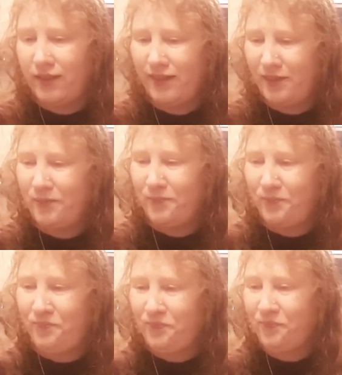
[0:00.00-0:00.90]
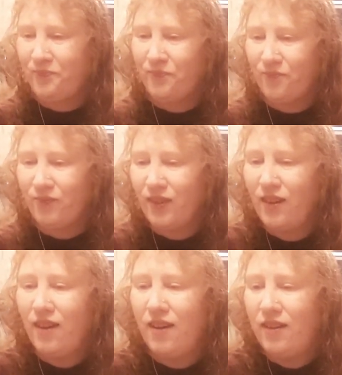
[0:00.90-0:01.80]

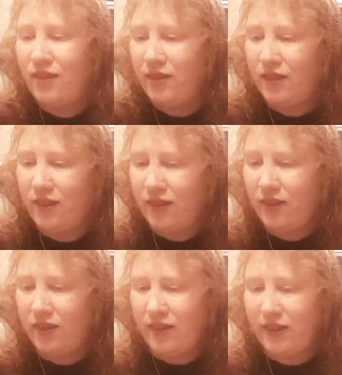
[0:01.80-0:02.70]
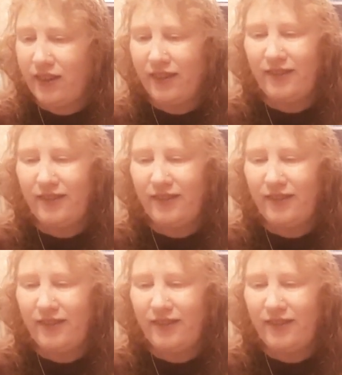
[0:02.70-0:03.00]
This person isn't speaking.